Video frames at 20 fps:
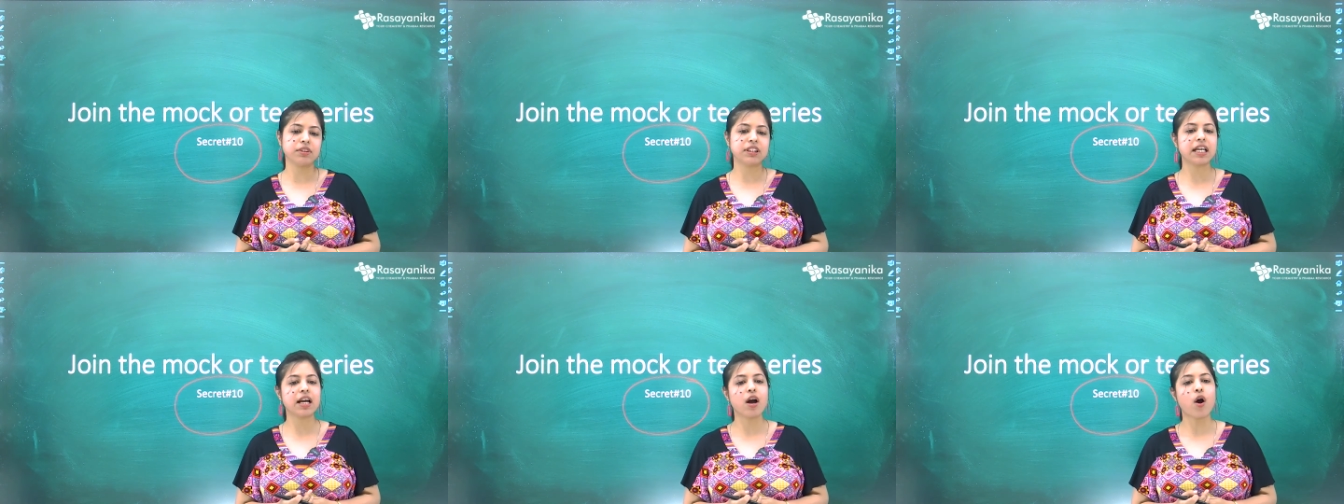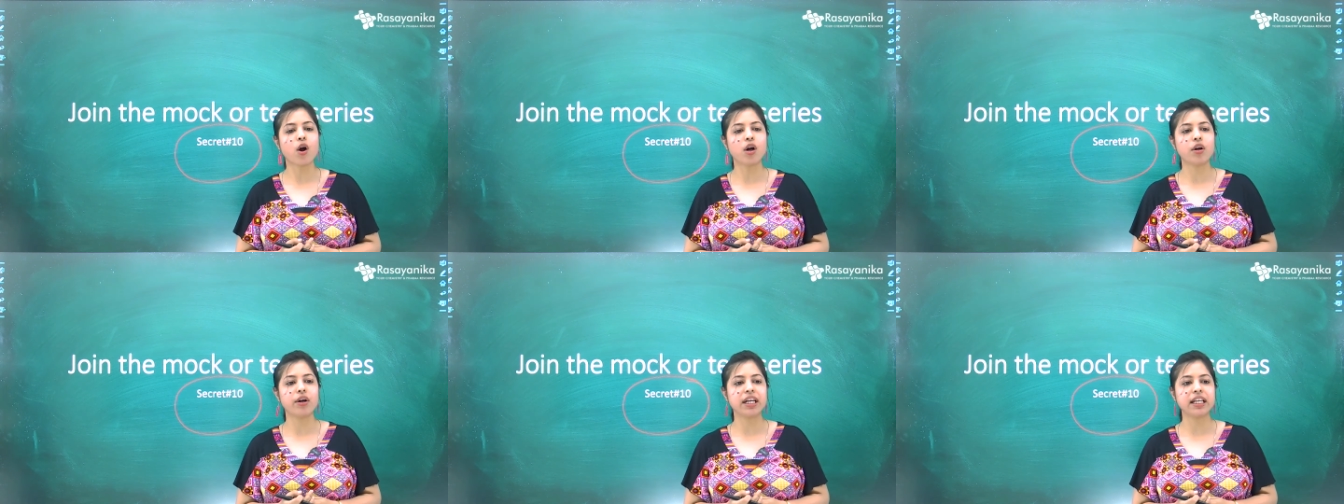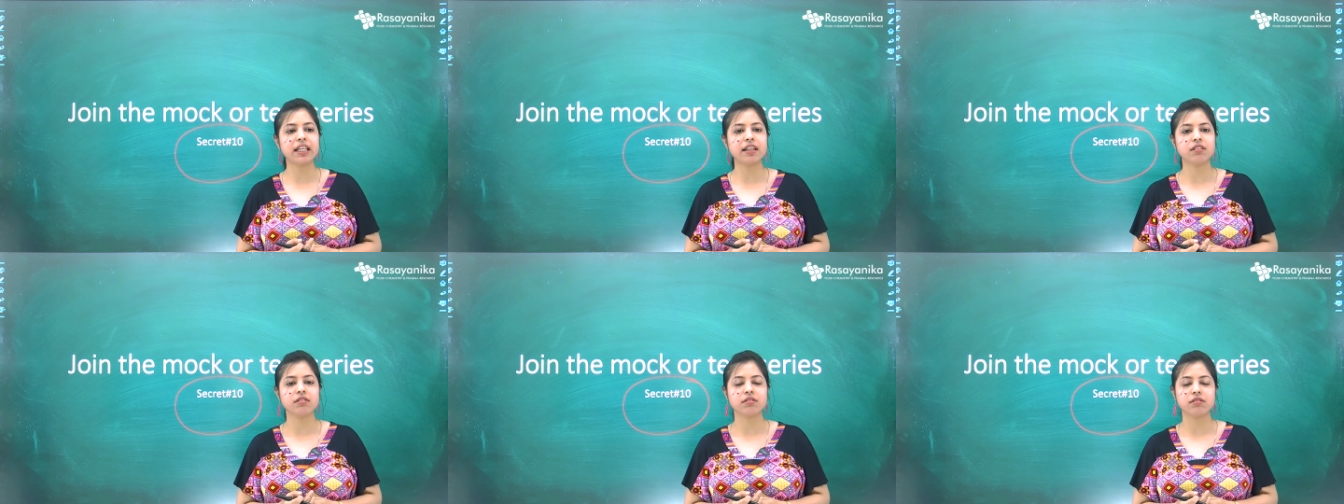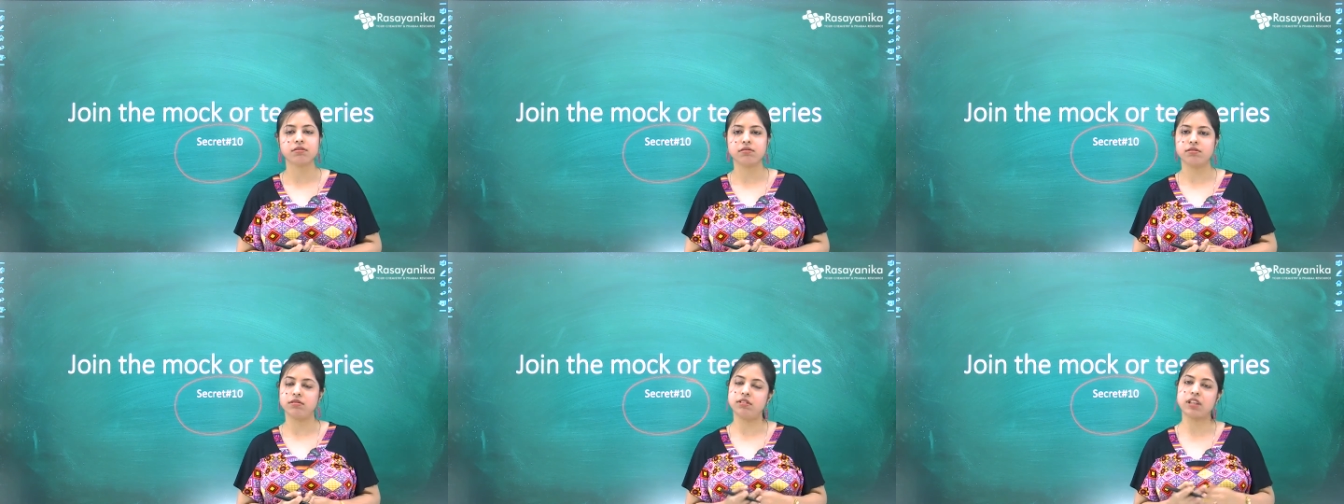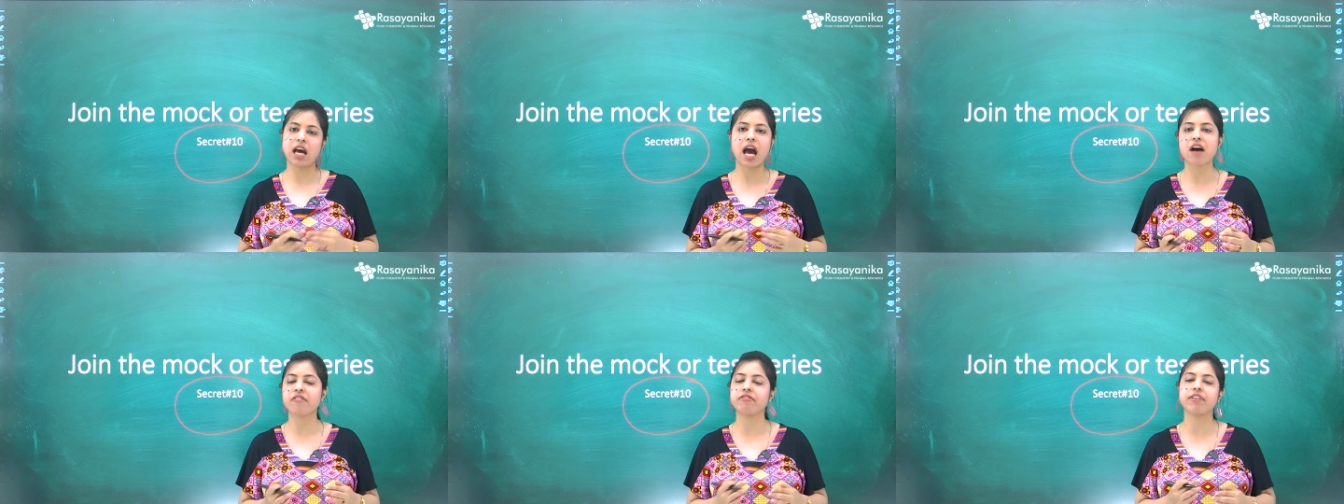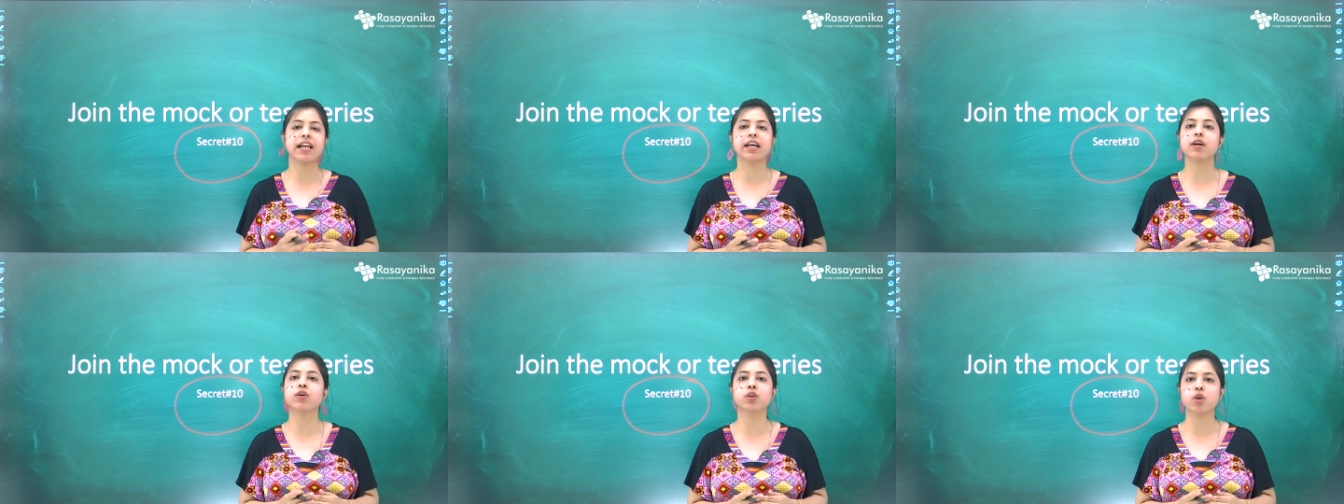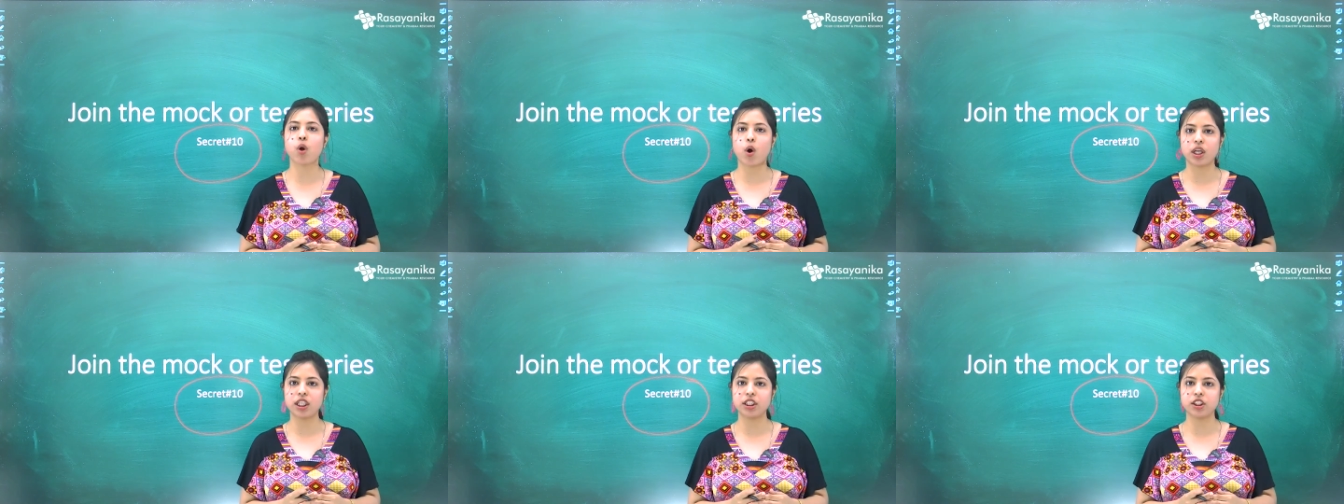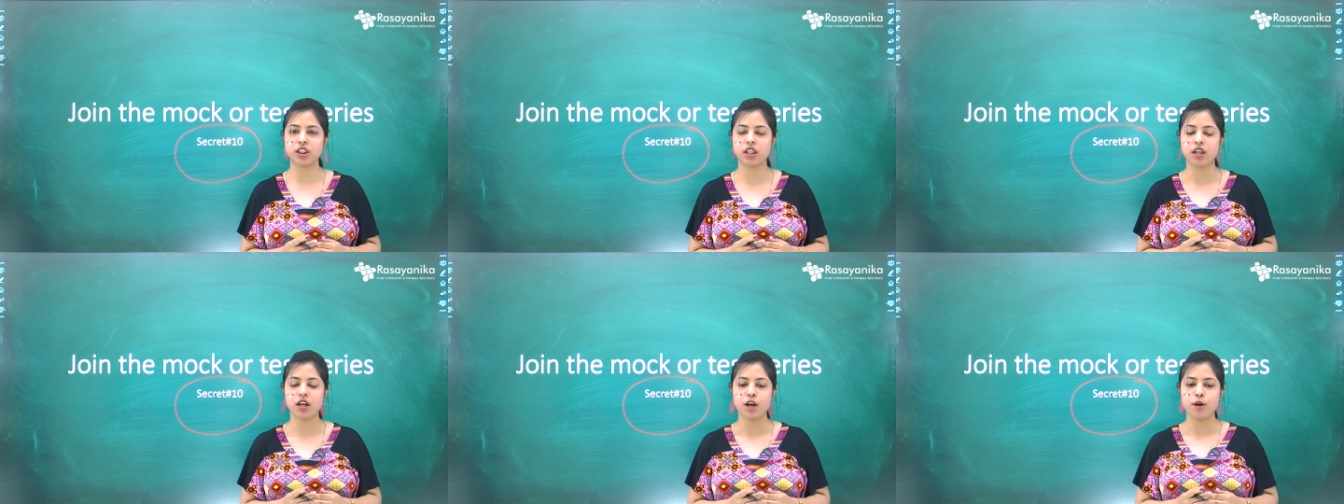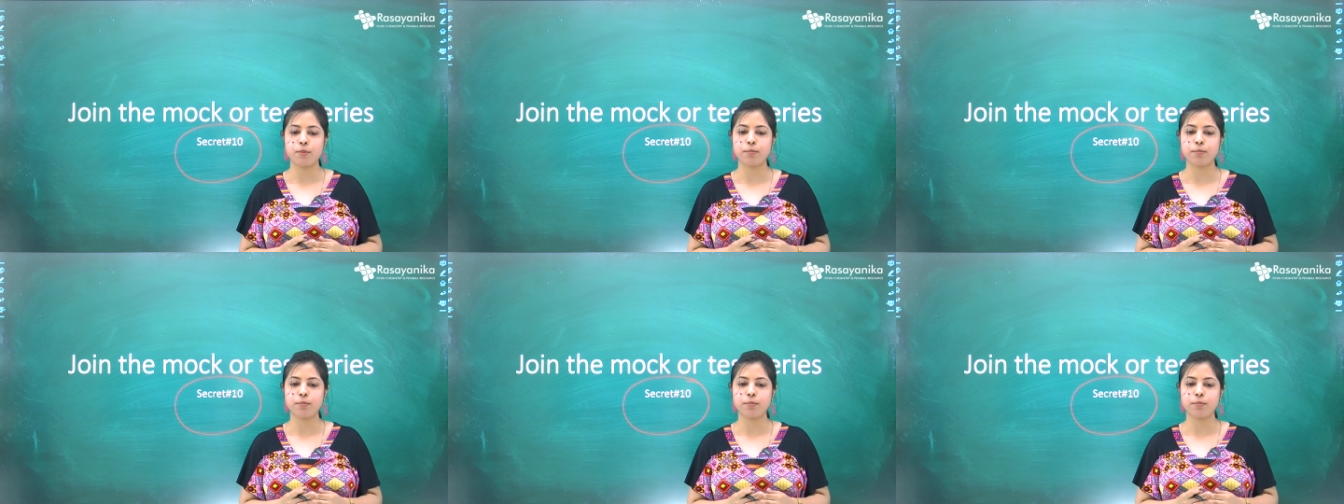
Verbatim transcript: they already have very good knowledge,